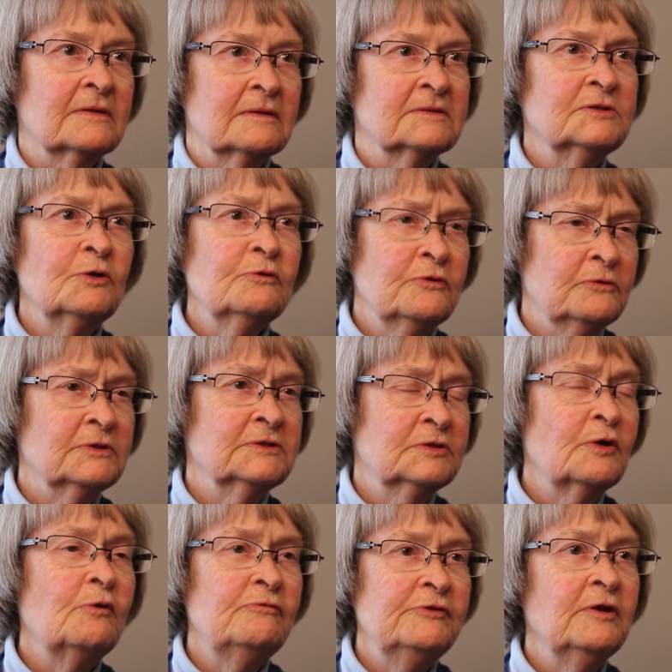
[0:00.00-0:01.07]
So
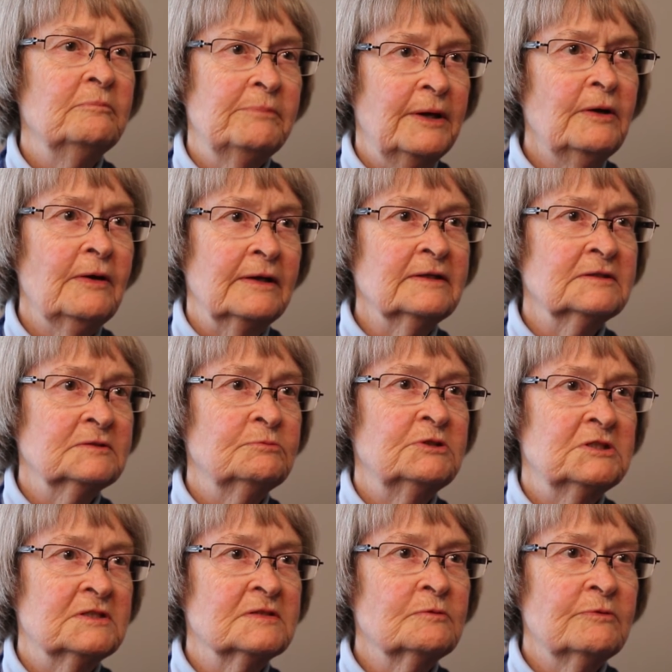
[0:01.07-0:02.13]
Schofield Barracks,
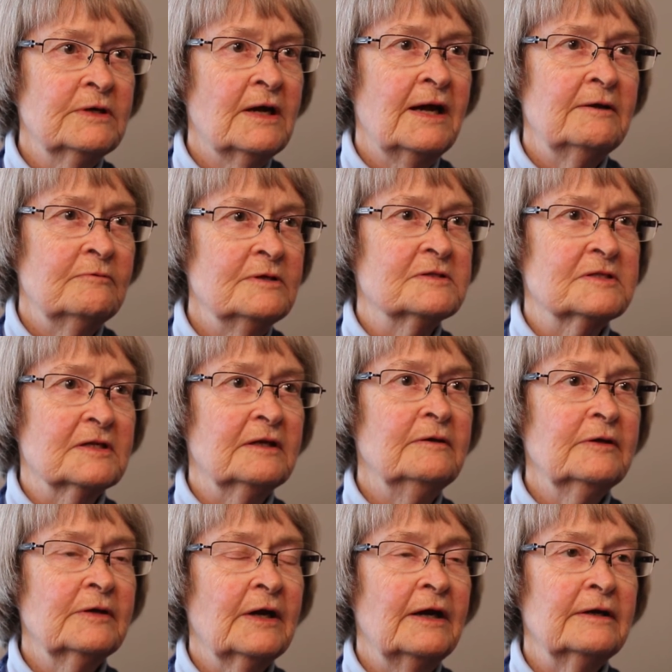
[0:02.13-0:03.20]
which is where I went to
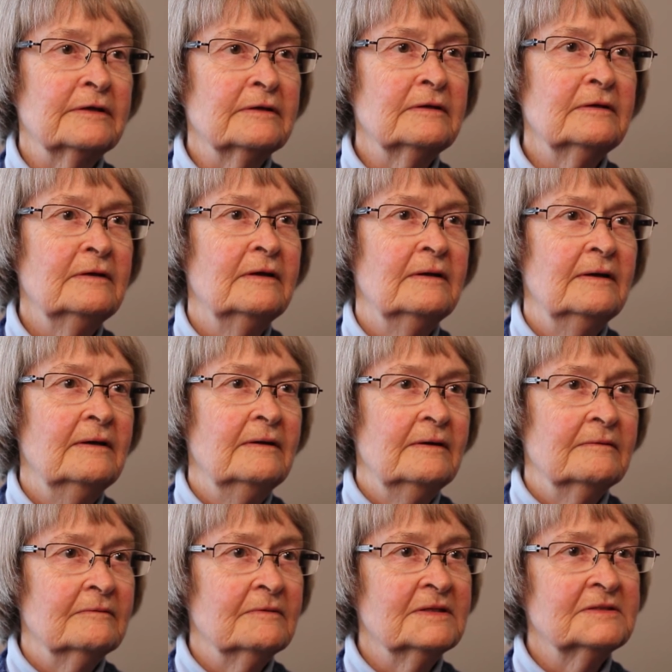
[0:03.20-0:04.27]
kindergarten,
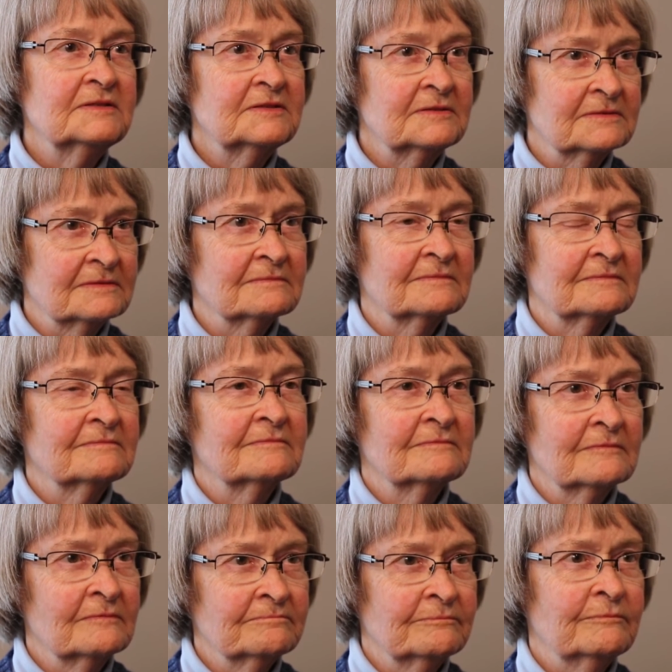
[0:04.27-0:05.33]
was
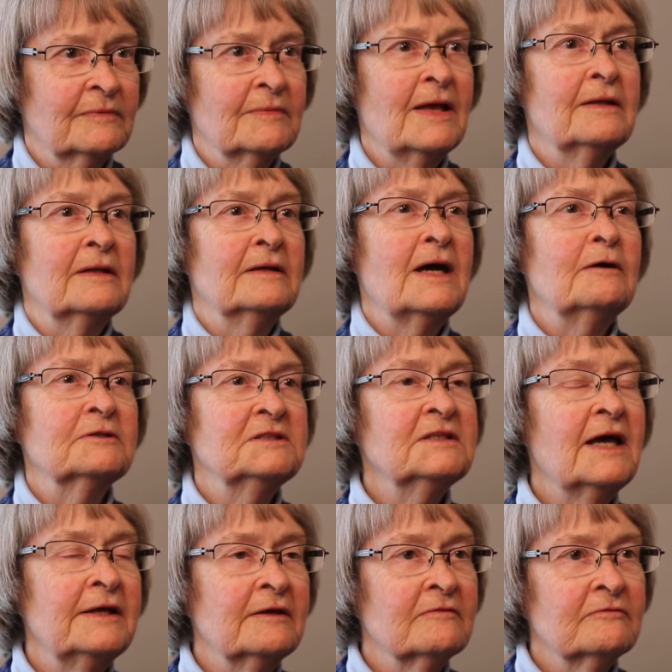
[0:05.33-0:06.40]

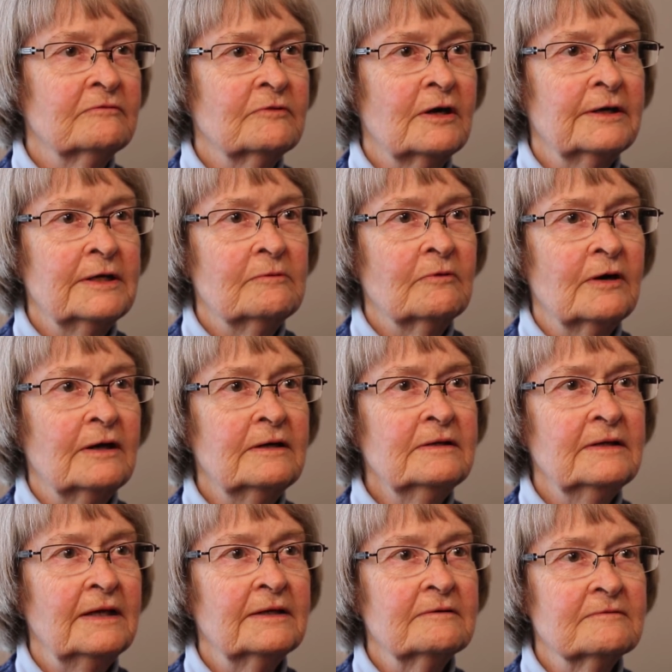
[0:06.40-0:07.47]
outside of Wahiwa,
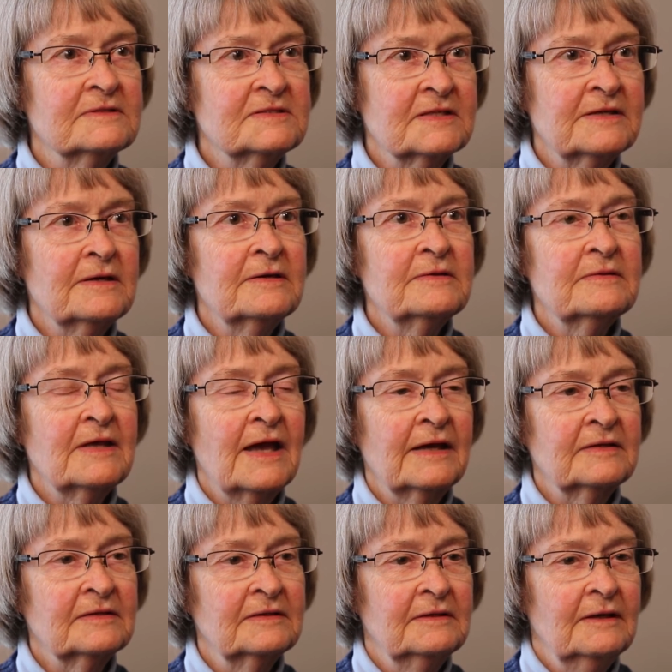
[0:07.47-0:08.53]
and it was there
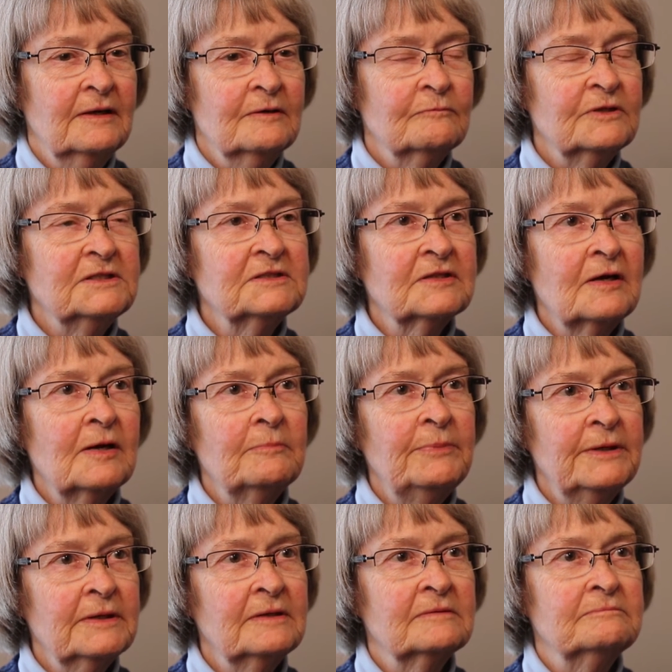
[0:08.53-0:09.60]
that we saw
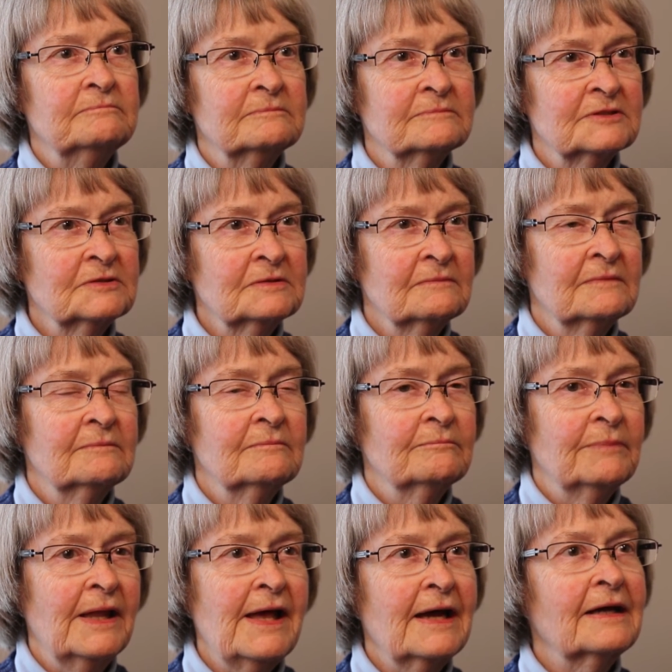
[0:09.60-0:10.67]
big
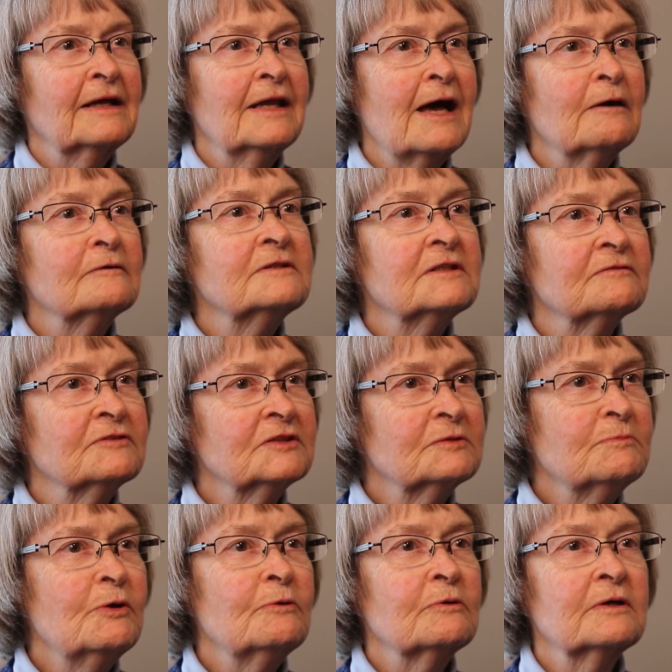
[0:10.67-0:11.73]
black clouds of
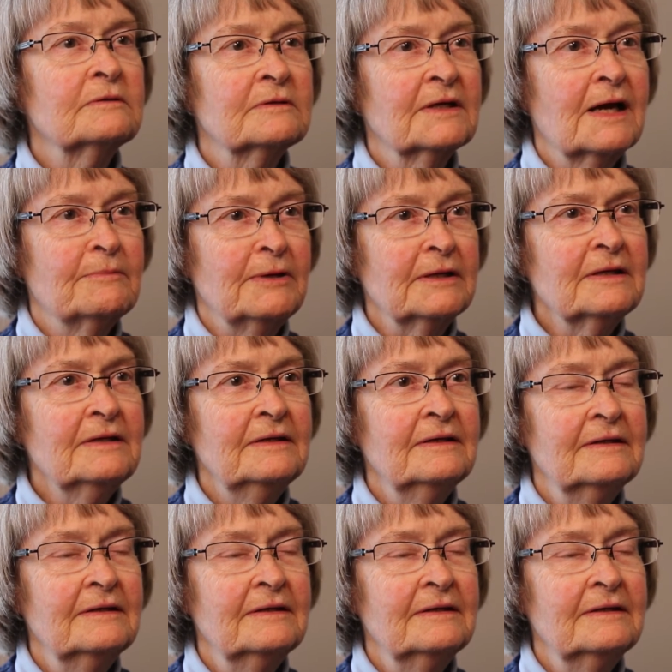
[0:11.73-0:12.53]
smoke coming,